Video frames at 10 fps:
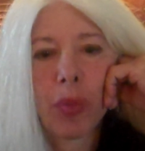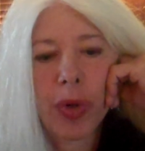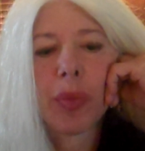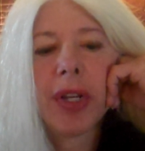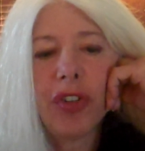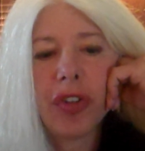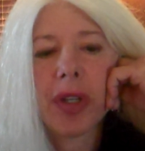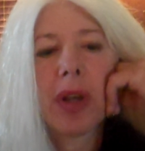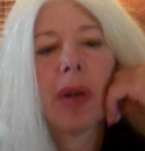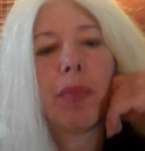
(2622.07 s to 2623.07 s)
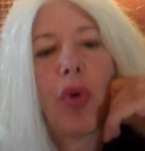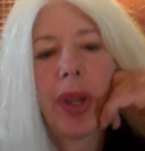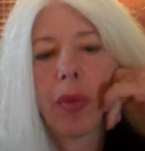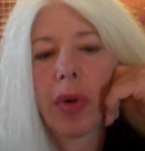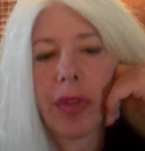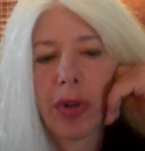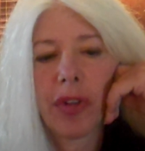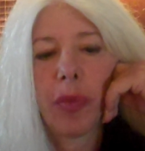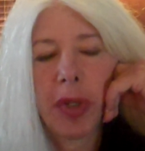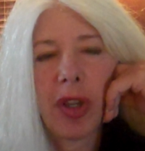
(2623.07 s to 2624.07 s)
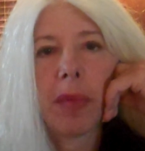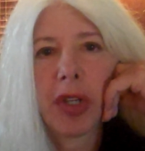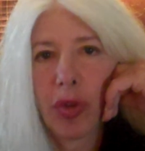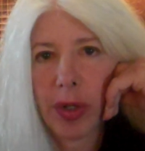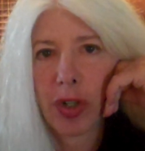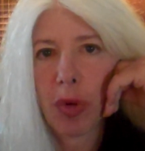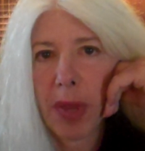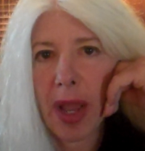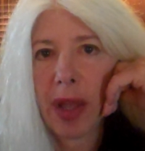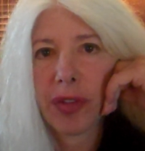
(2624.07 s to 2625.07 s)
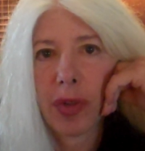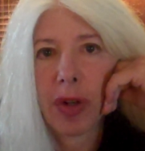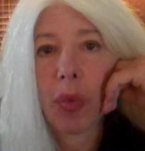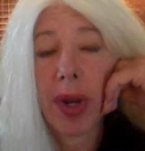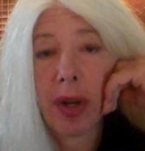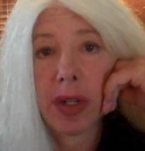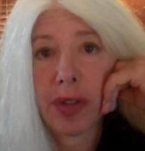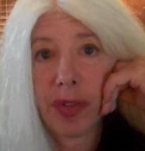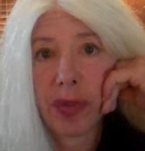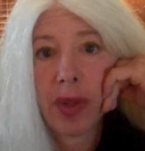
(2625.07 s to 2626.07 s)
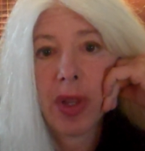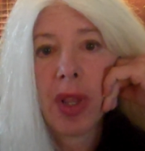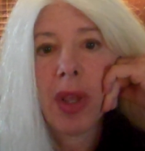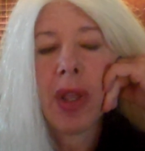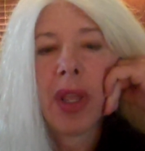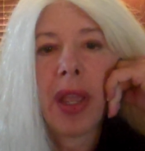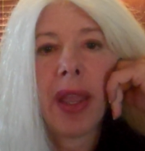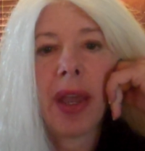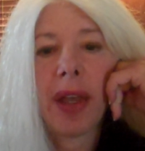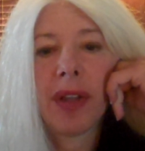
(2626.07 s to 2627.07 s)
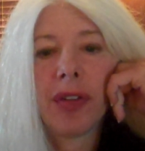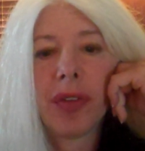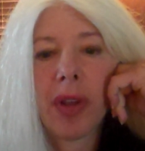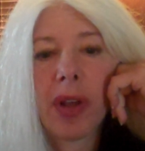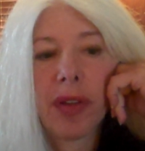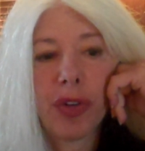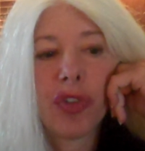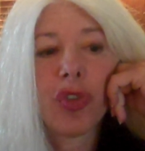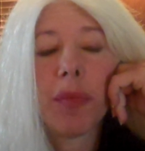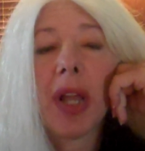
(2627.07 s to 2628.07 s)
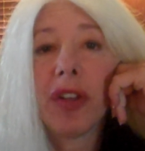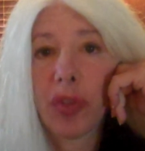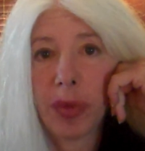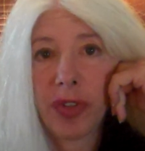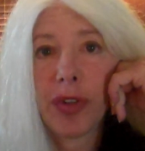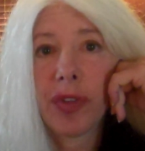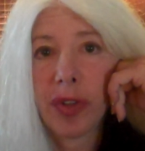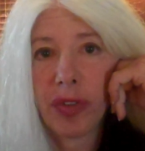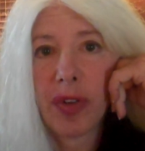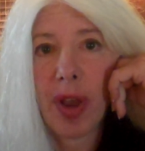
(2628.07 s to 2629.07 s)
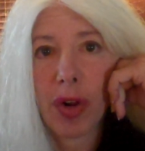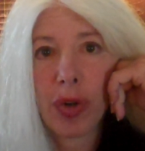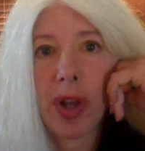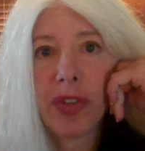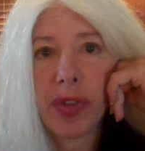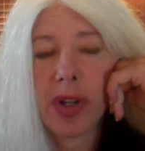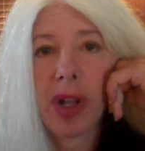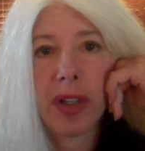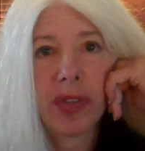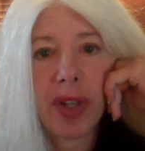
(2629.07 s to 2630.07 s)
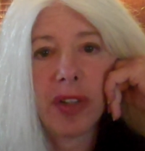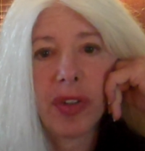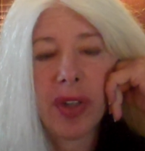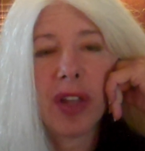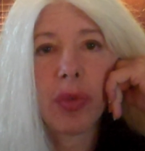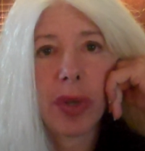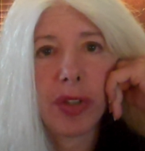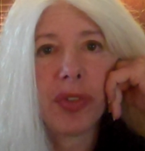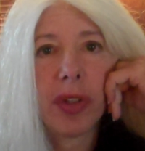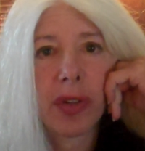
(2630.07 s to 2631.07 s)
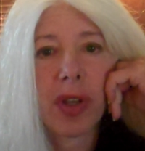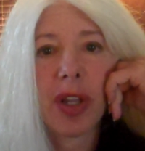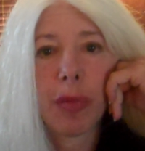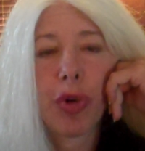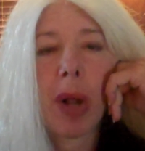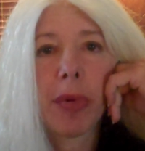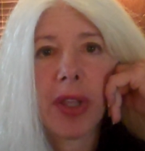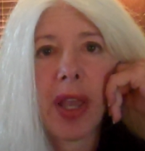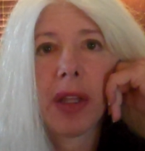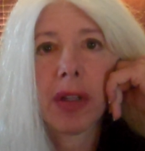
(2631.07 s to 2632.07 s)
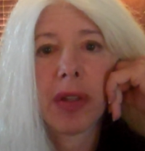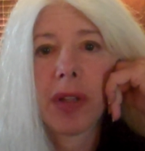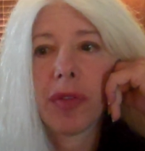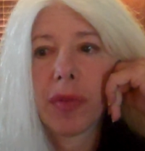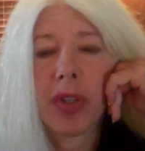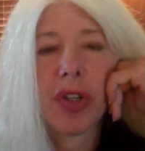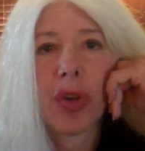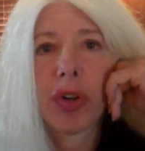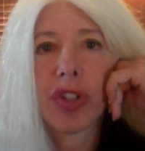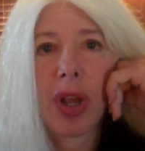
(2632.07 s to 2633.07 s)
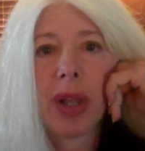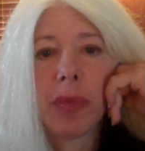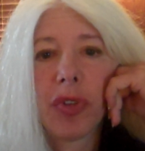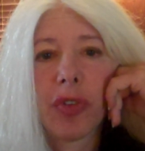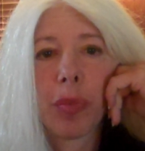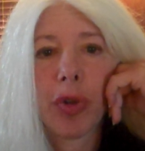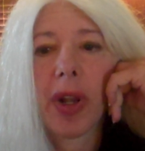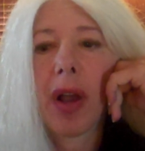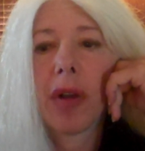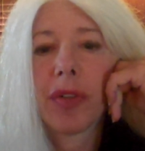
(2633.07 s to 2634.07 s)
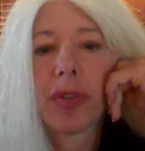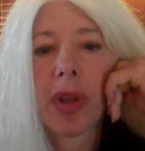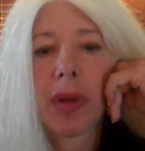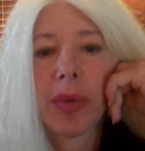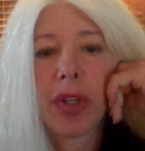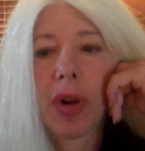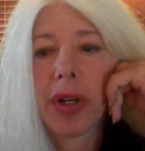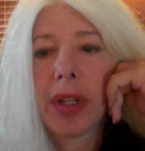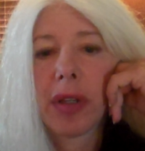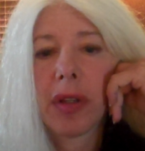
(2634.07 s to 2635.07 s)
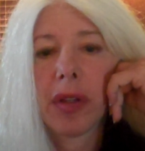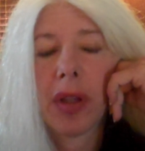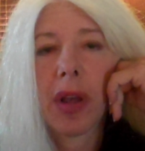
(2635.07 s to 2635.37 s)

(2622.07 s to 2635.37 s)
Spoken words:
we're reaching a point where there is becoming critical mass on awareness. And there's tremendous resistance now across the United States. And that's why you see the kind of propaganda that the New York Times has put out regarding,